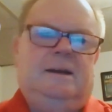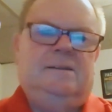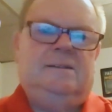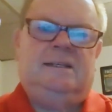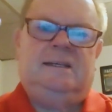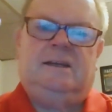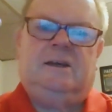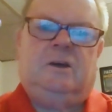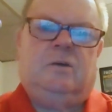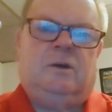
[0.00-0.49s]

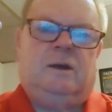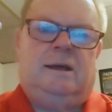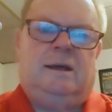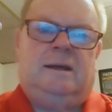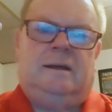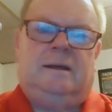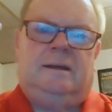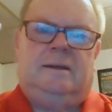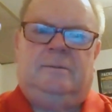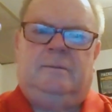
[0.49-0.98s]
tee to
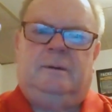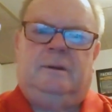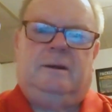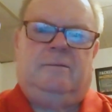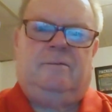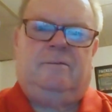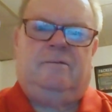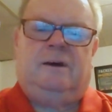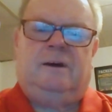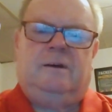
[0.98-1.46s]
green, he's been
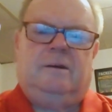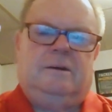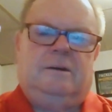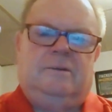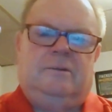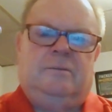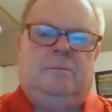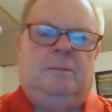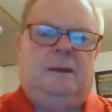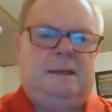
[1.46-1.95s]
on fire.
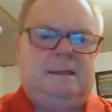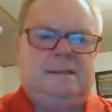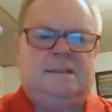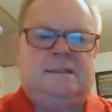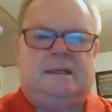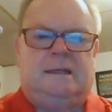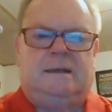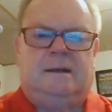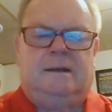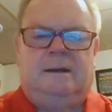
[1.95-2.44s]
He's
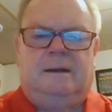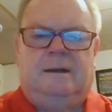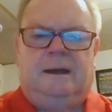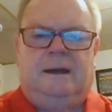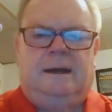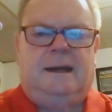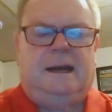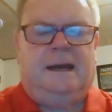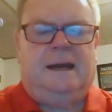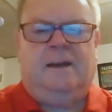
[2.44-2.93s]
amazing.
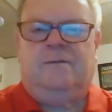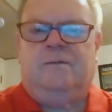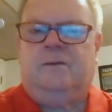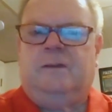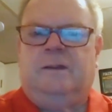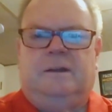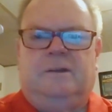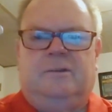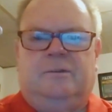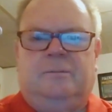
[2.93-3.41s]
And I got a
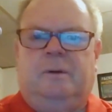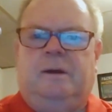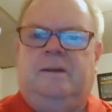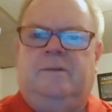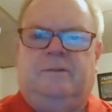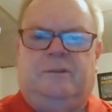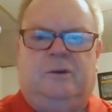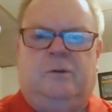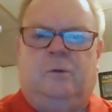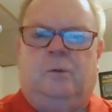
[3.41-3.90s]
feeling his
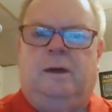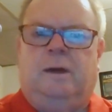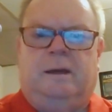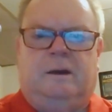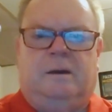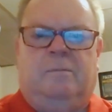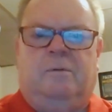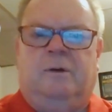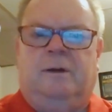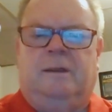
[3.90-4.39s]
putting's going to
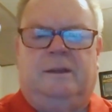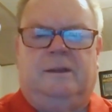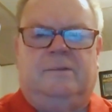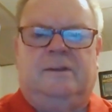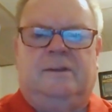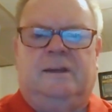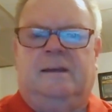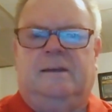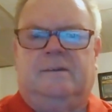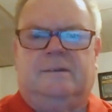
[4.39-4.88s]
wake up one of
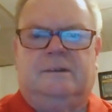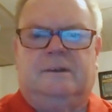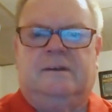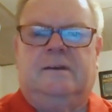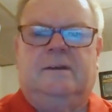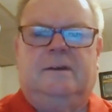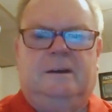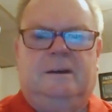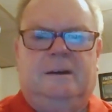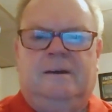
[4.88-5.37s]
these days.
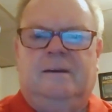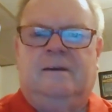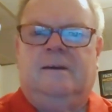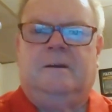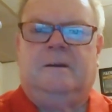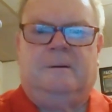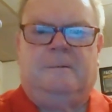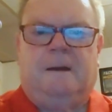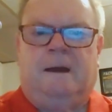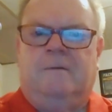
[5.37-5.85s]

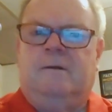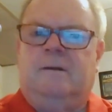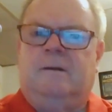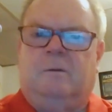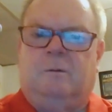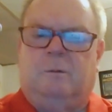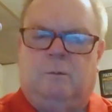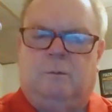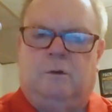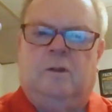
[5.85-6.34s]
You know, I mean,
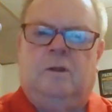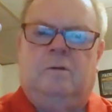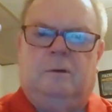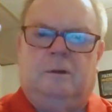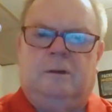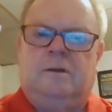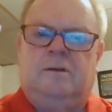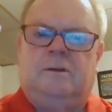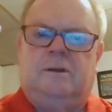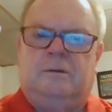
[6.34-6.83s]
I really,
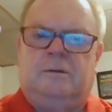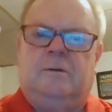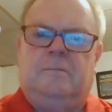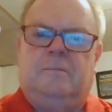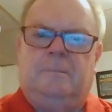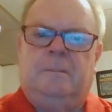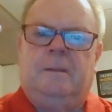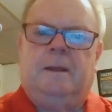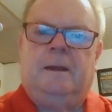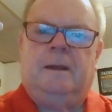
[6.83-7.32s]
really do.
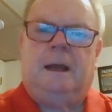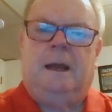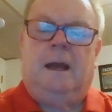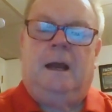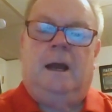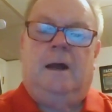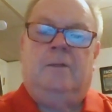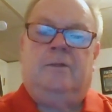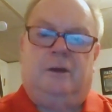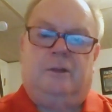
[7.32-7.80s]

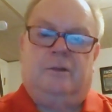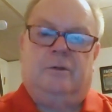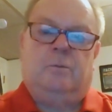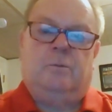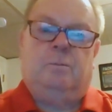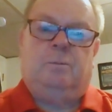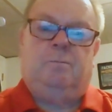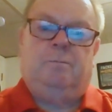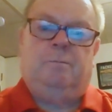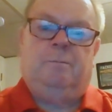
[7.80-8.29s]
The
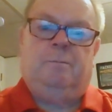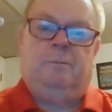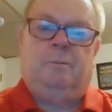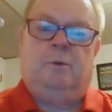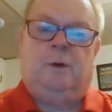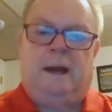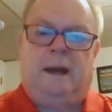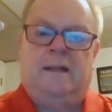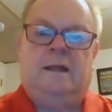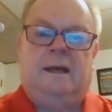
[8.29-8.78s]
other
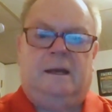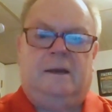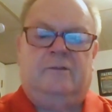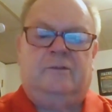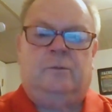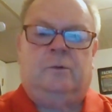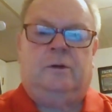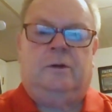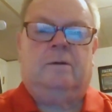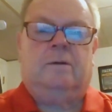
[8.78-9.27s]
one I like
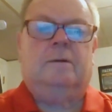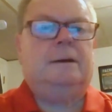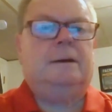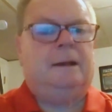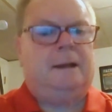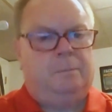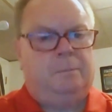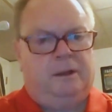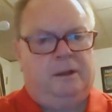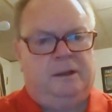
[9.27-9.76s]
as a winner,
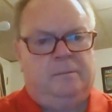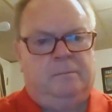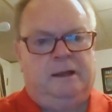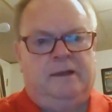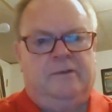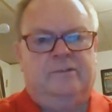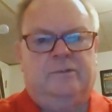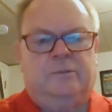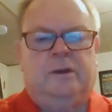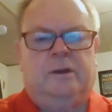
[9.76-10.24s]
and I played him
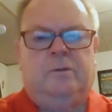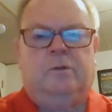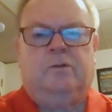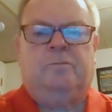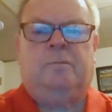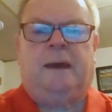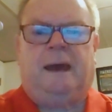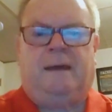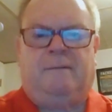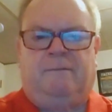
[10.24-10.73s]
last week,
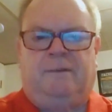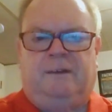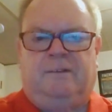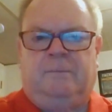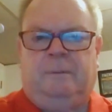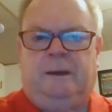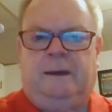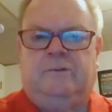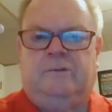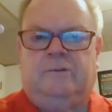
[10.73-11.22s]
was Matt
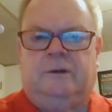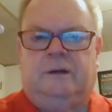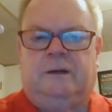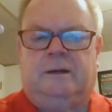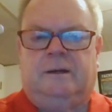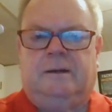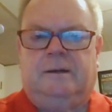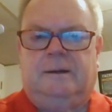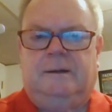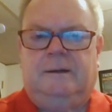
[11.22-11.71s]
Fitzpatrick.